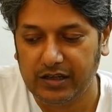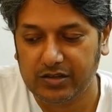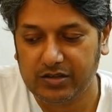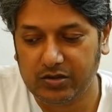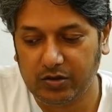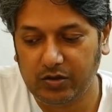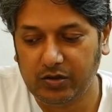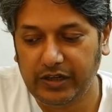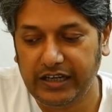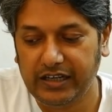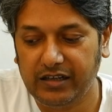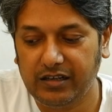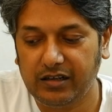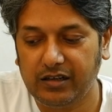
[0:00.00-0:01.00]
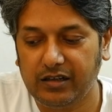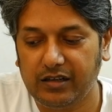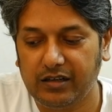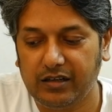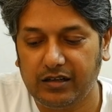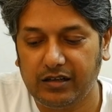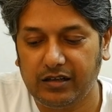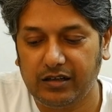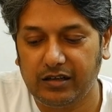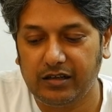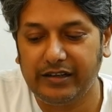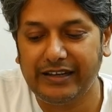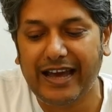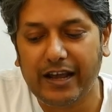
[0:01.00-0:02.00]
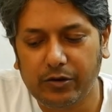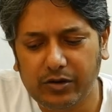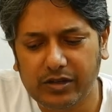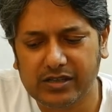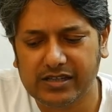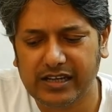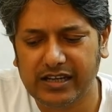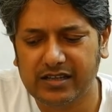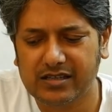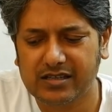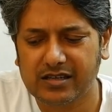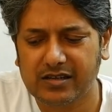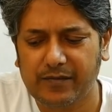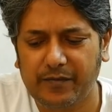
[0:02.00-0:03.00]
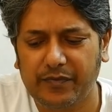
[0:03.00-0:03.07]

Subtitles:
So, in a narrower sense,